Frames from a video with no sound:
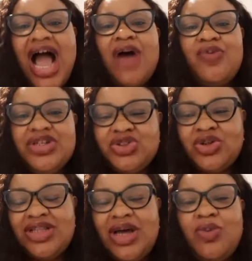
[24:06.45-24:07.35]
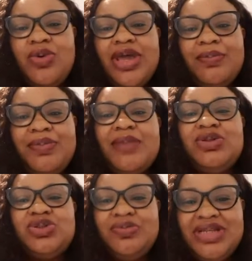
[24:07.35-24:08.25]
Are we sure that we'll be
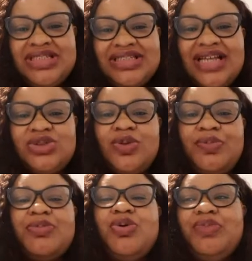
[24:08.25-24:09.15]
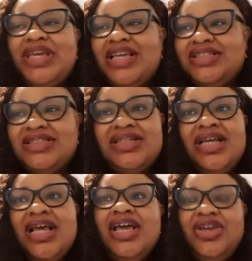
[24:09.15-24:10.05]
able to meet it? And so people begin
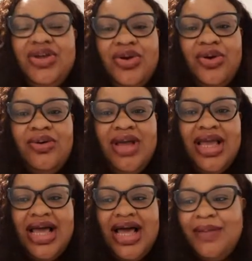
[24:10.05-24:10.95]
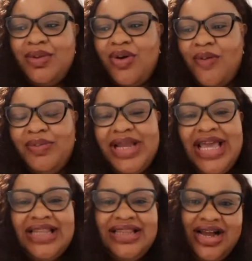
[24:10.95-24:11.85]
to,
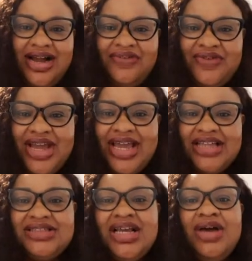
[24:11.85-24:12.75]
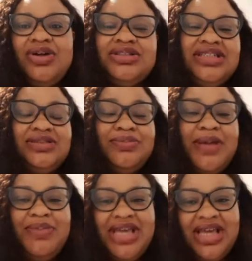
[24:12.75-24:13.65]
complain. They're afraid this
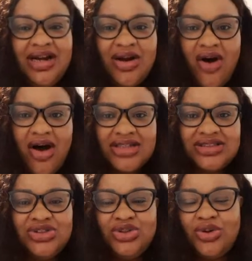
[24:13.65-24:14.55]
may be a loss.